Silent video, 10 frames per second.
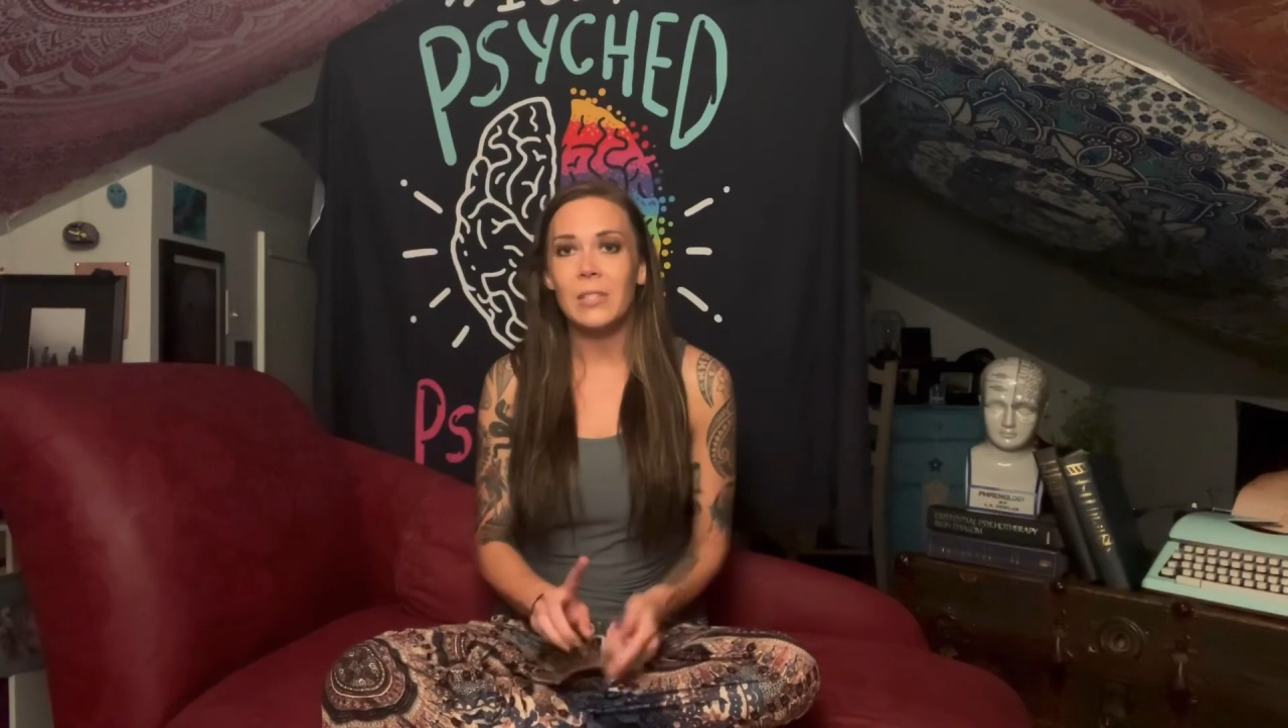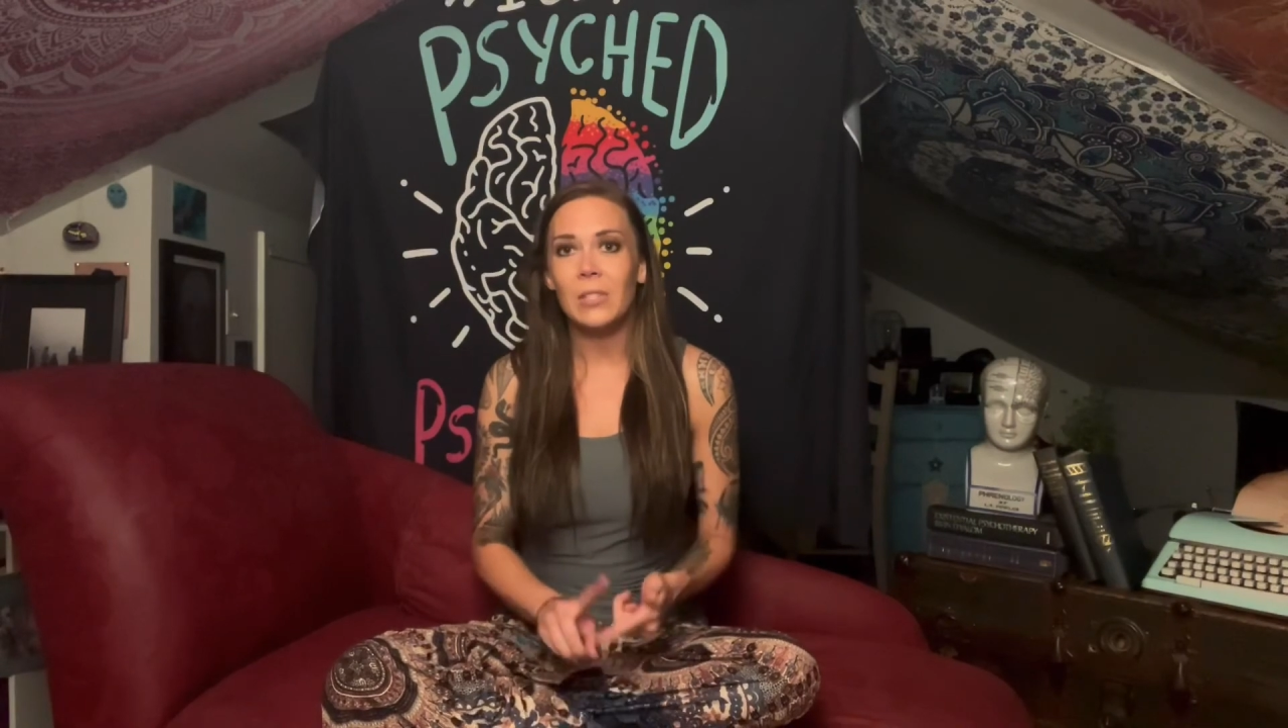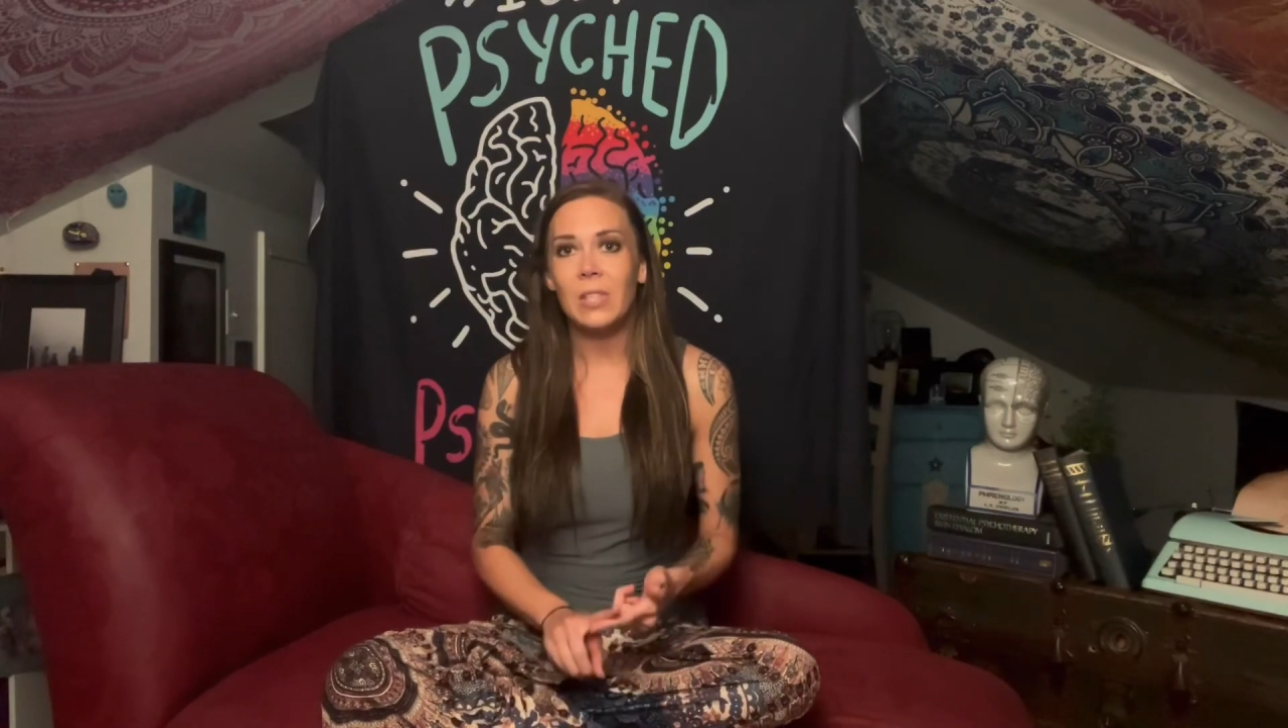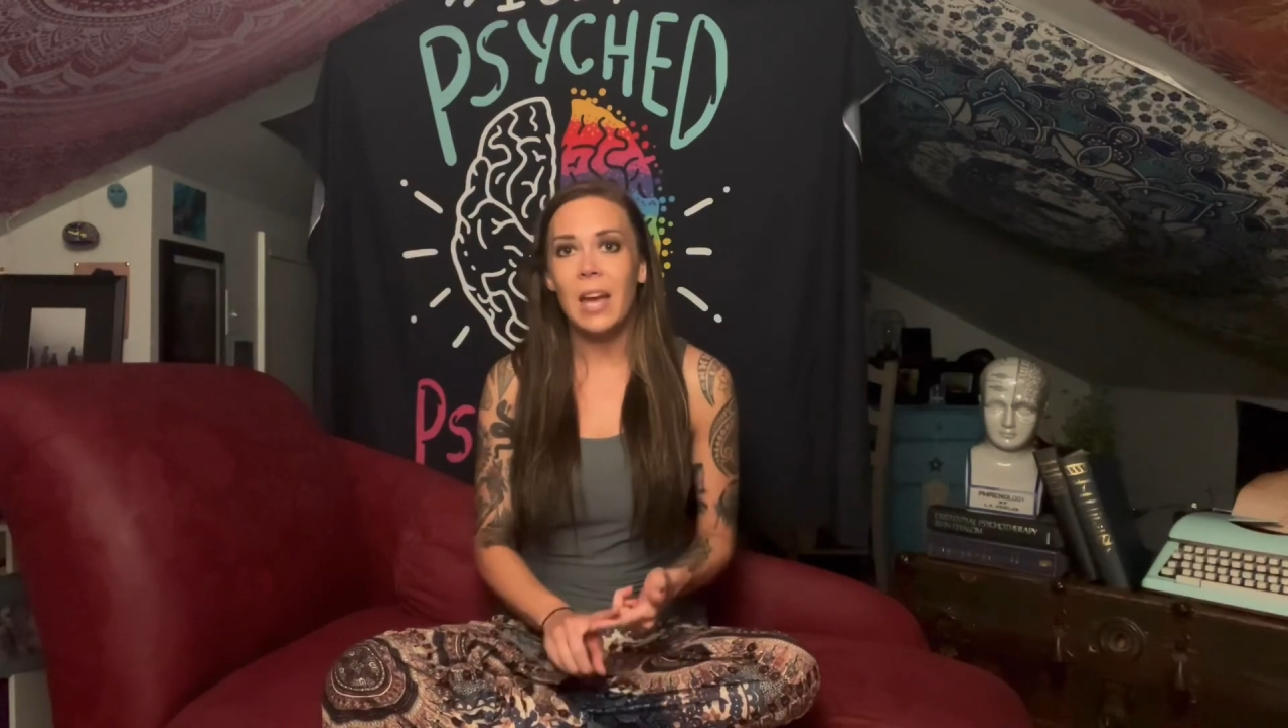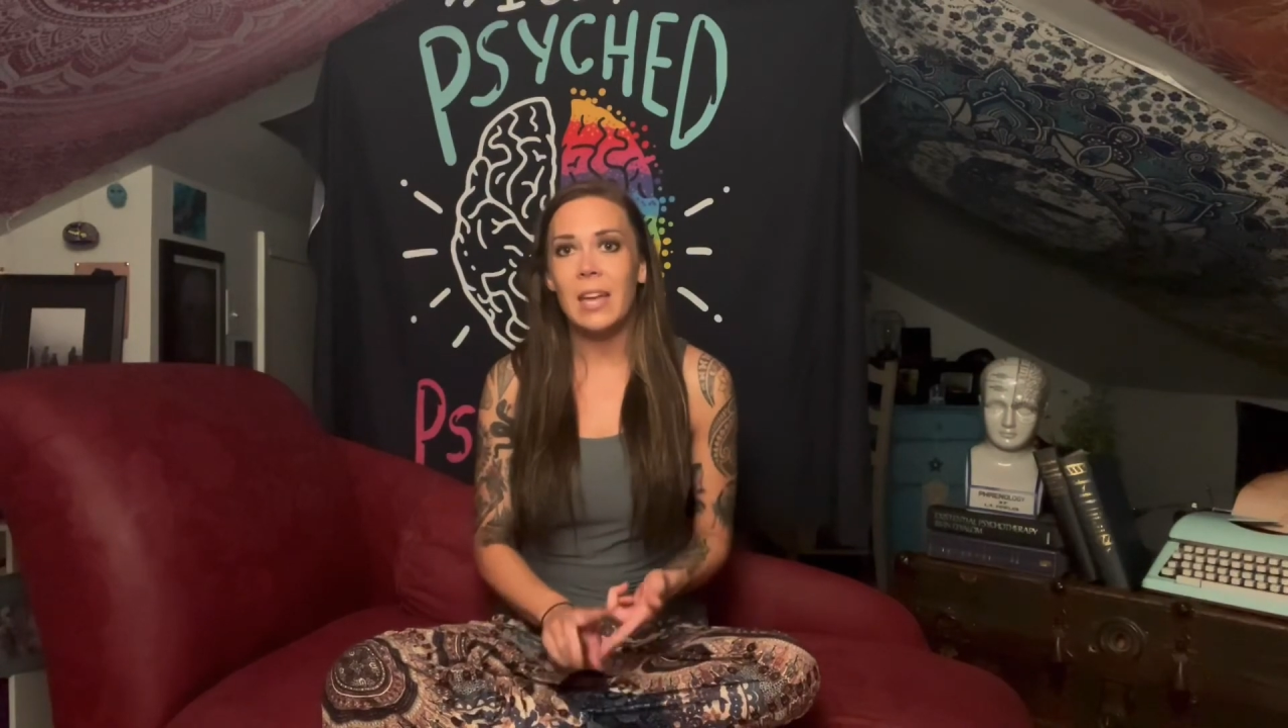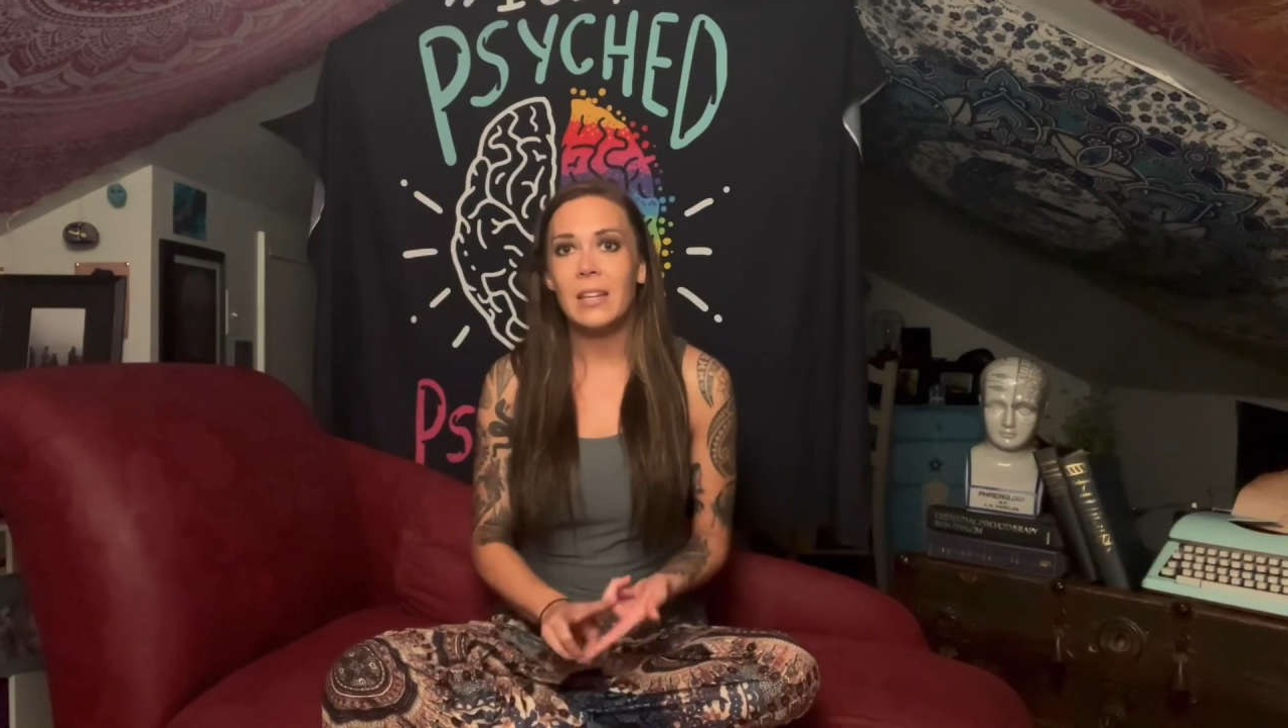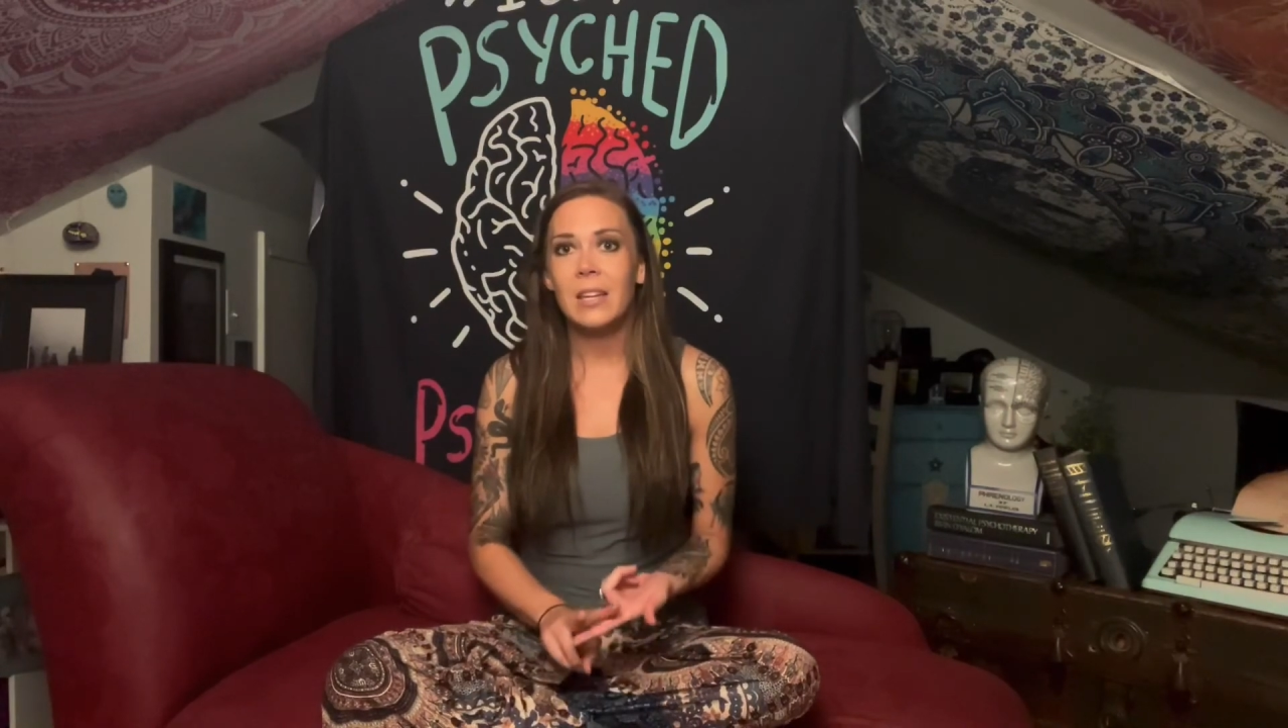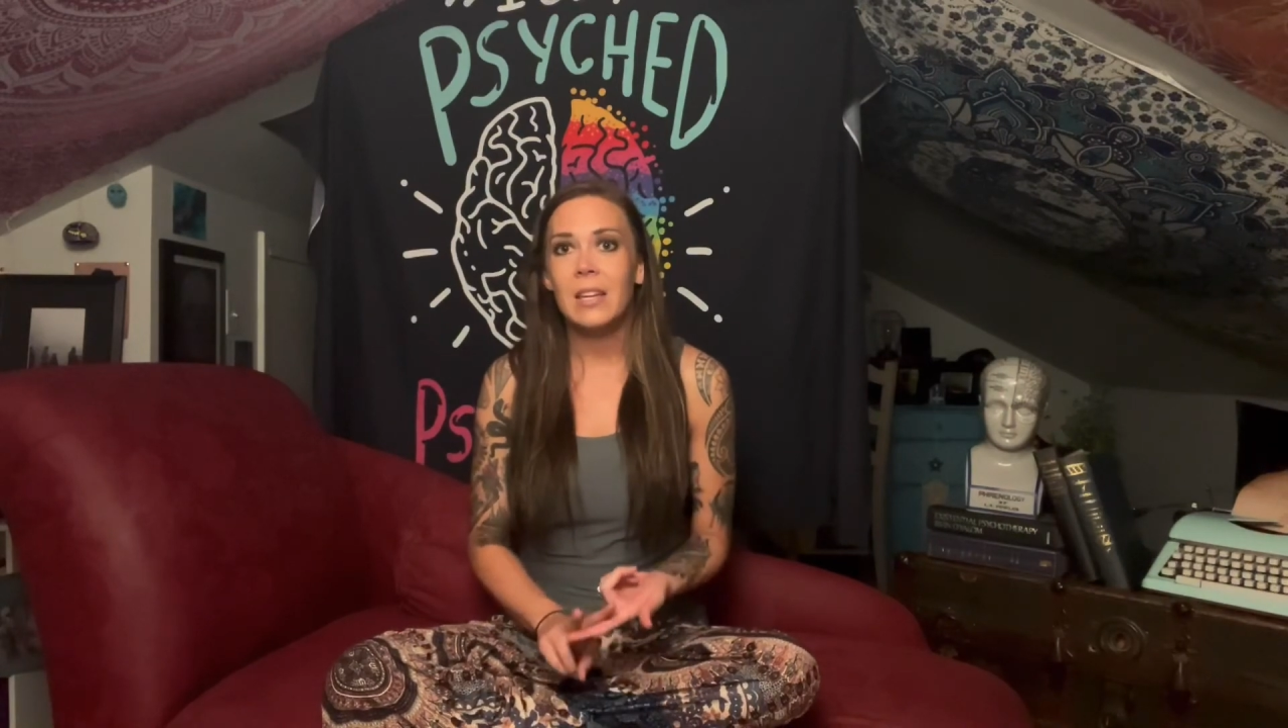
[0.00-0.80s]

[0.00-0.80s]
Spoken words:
sight,